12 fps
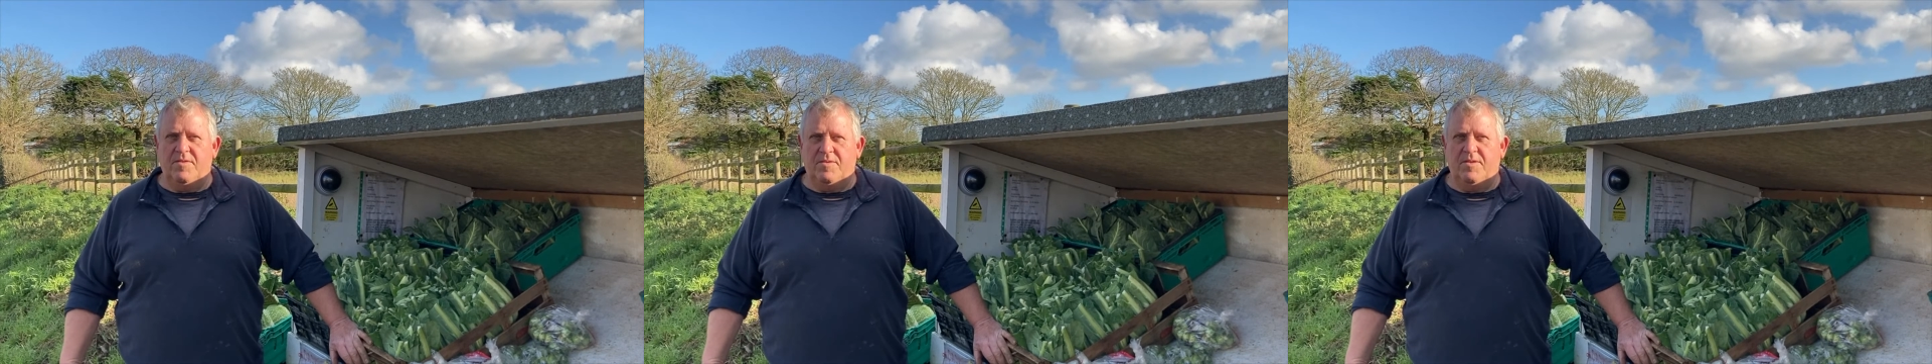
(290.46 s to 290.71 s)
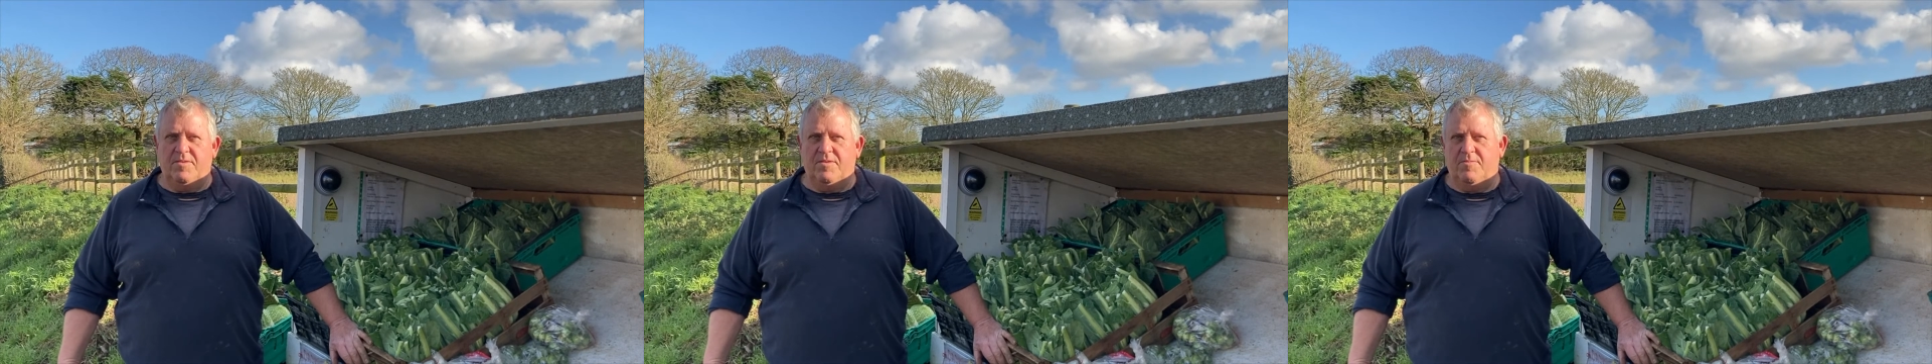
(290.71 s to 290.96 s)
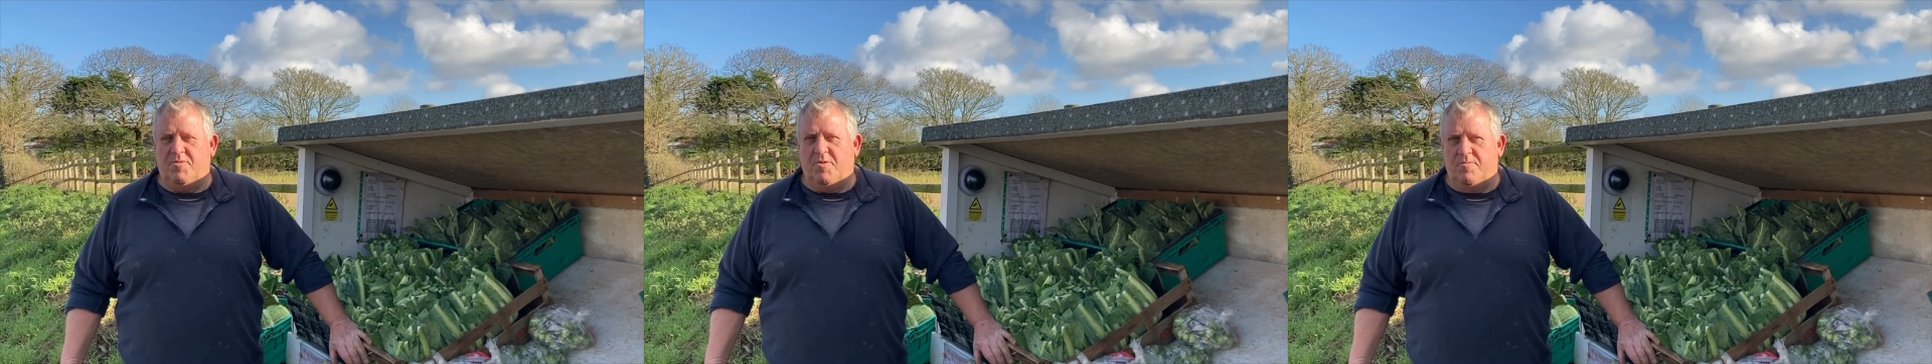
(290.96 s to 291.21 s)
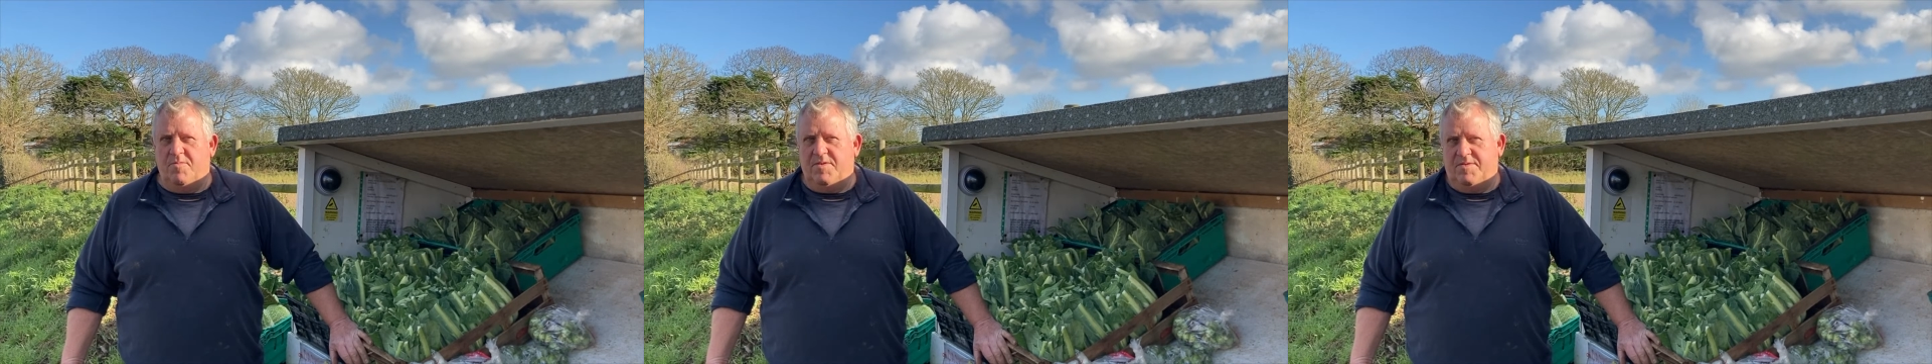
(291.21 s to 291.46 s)
The
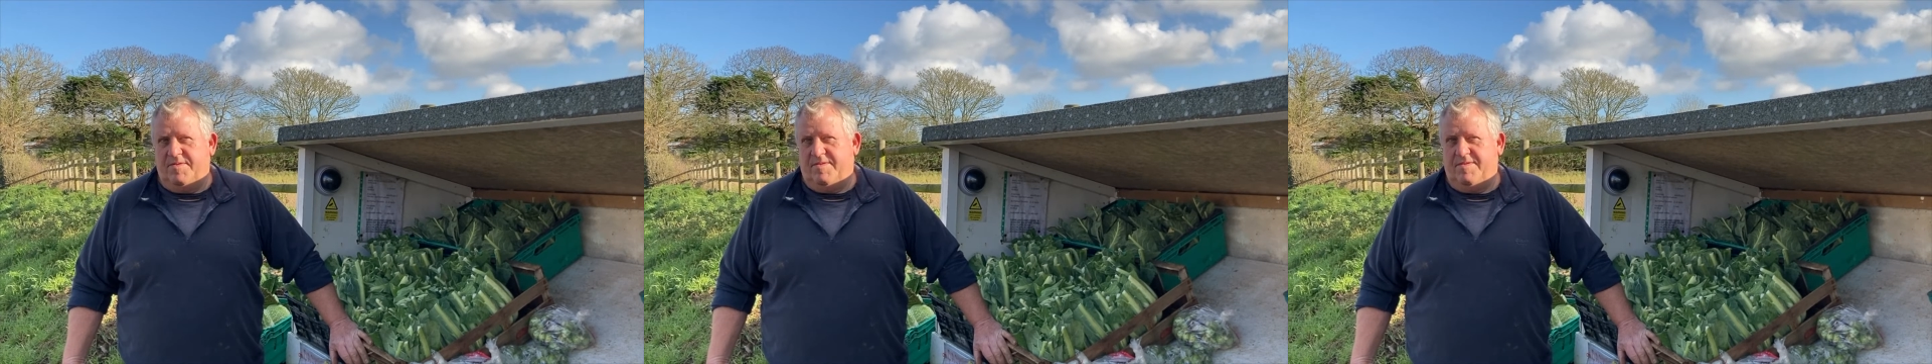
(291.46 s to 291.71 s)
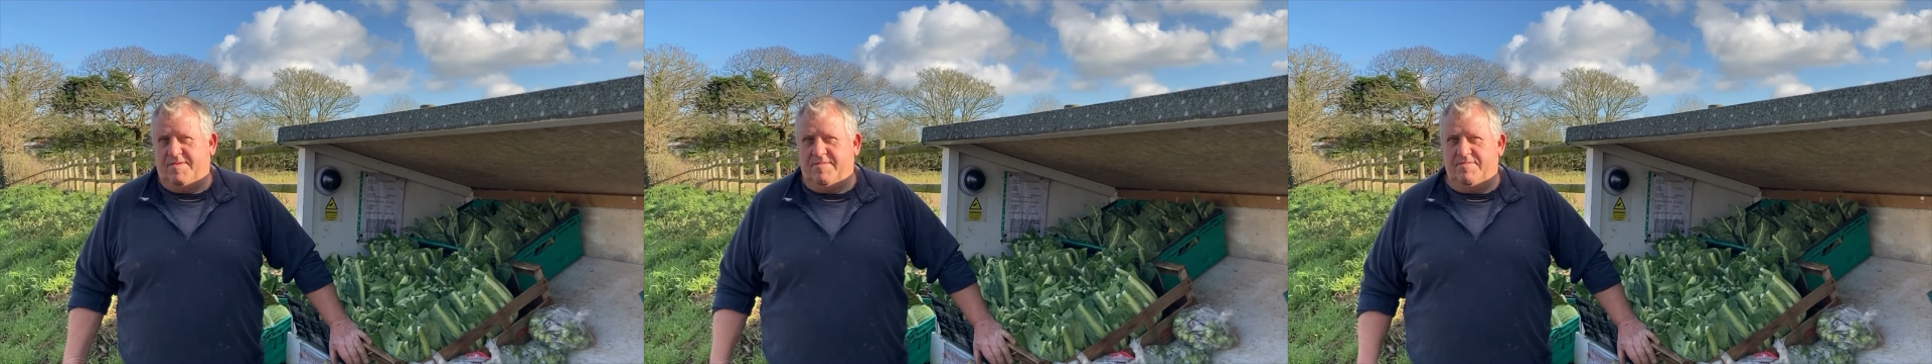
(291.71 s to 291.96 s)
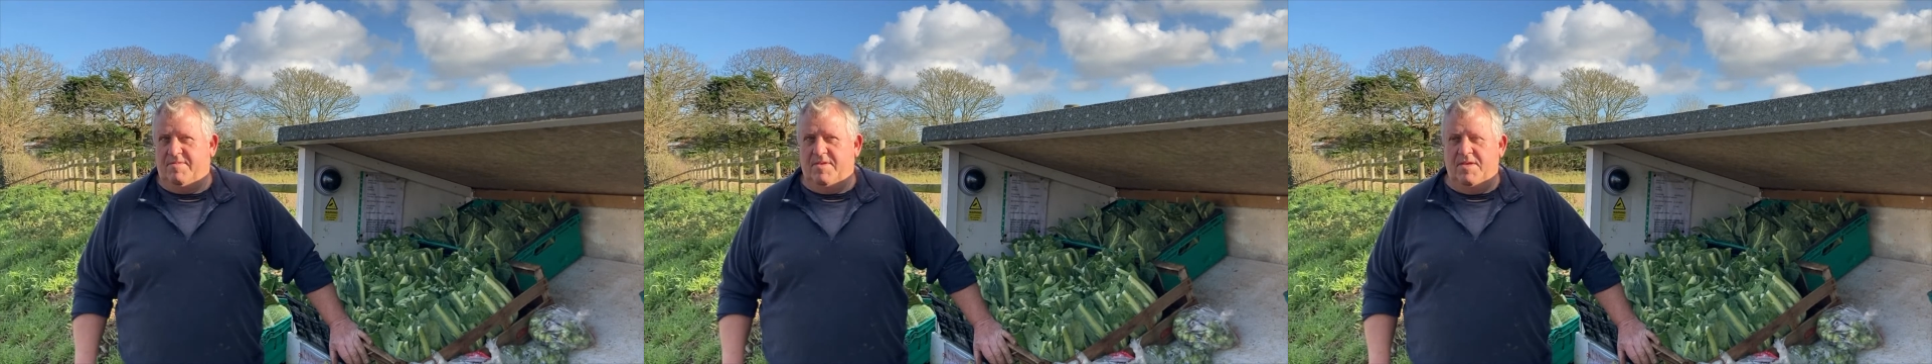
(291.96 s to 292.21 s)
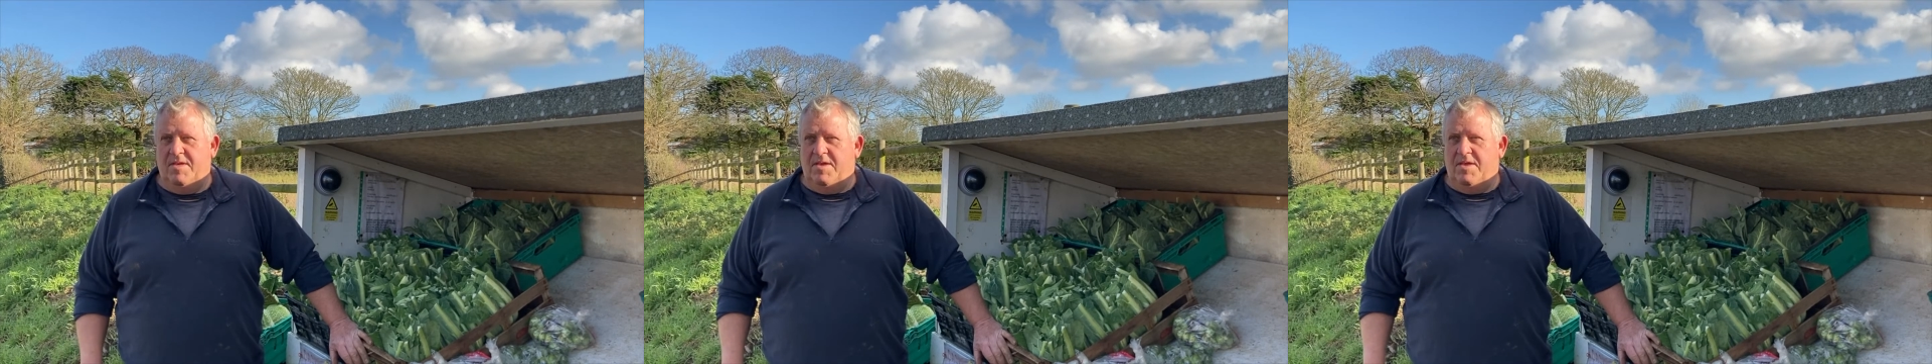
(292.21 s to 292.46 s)
problem is,
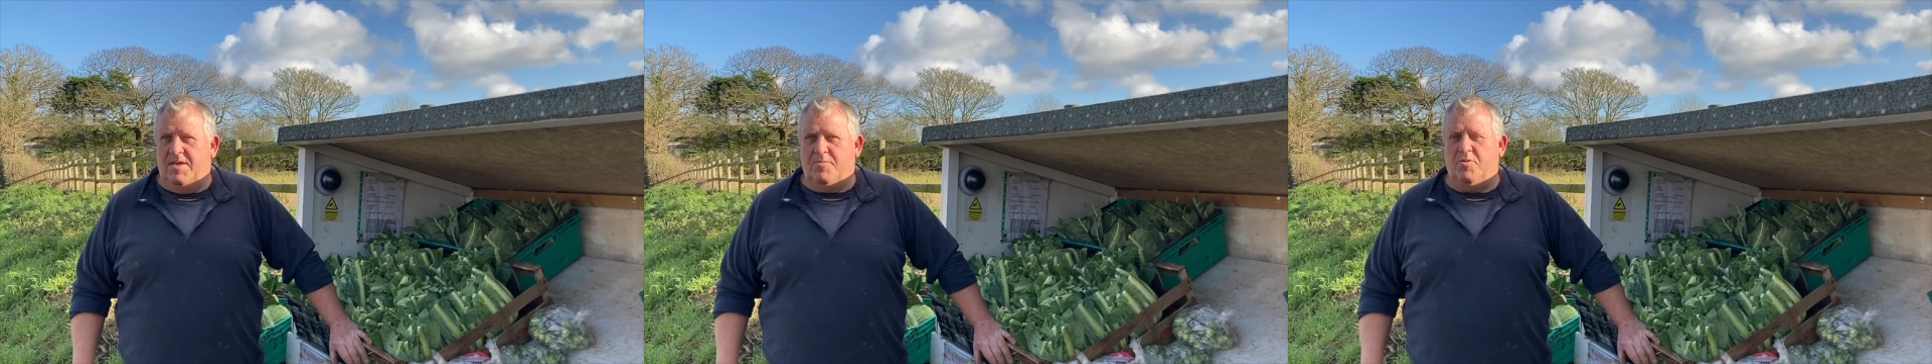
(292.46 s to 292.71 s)
it's